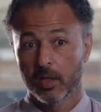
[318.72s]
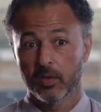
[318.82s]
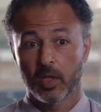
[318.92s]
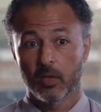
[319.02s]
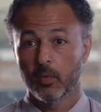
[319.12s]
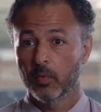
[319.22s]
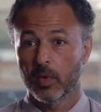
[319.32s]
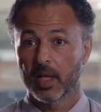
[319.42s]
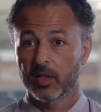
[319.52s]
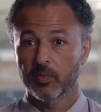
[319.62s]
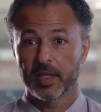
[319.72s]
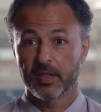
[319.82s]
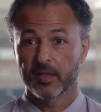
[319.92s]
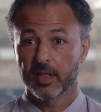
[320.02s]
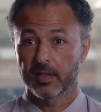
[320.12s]
So I'd
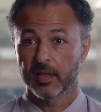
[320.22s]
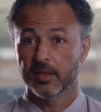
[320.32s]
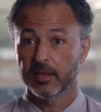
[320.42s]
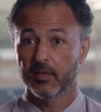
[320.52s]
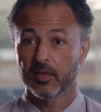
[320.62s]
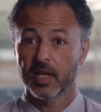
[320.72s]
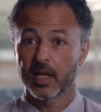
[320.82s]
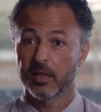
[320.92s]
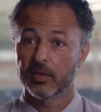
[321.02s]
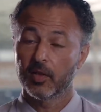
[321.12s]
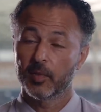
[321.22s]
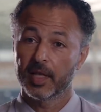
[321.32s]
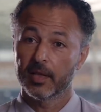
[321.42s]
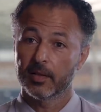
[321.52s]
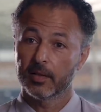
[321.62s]
expect to see 6 or 7 signings
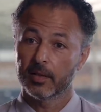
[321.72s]
coming in.